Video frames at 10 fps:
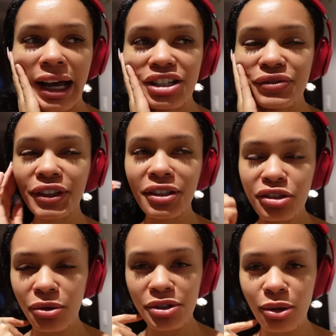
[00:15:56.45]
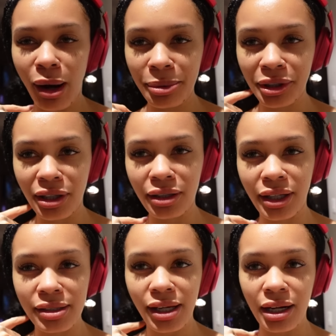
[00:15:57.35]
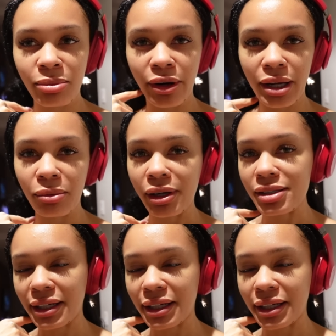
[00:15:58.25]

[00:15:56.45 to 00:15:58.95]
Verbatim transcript: I just feel like this show is so popular that it's at a point where it's